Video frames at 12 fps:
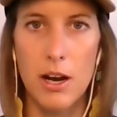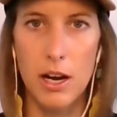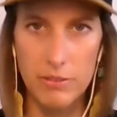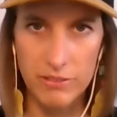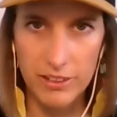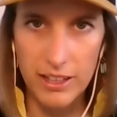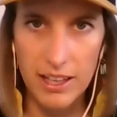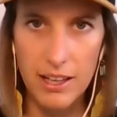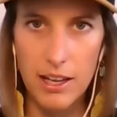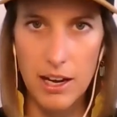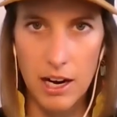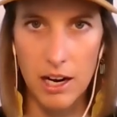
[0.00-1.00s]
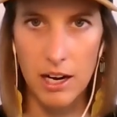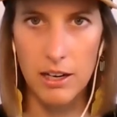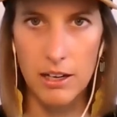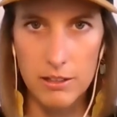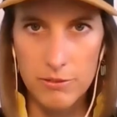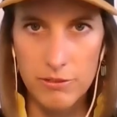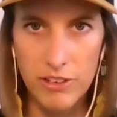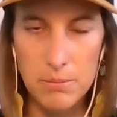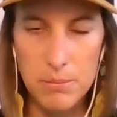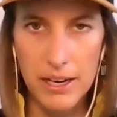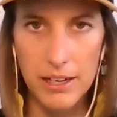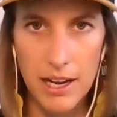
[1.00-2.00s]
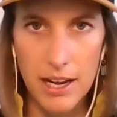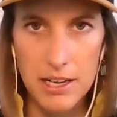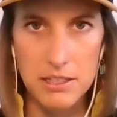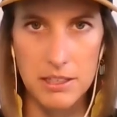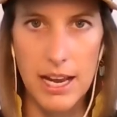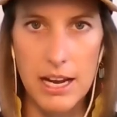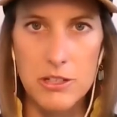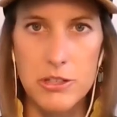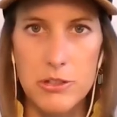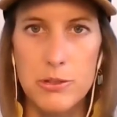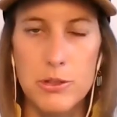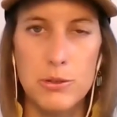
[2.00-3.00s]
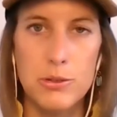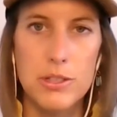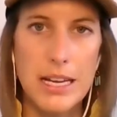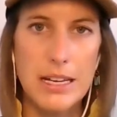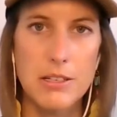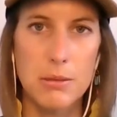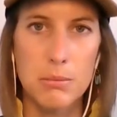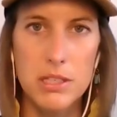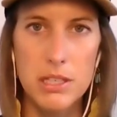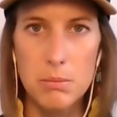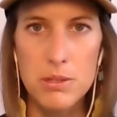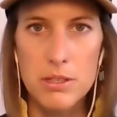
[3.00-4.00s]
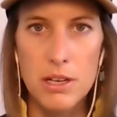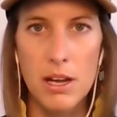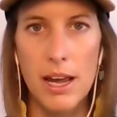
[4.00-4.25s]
Hopefully our feedback has allowed you to take some tips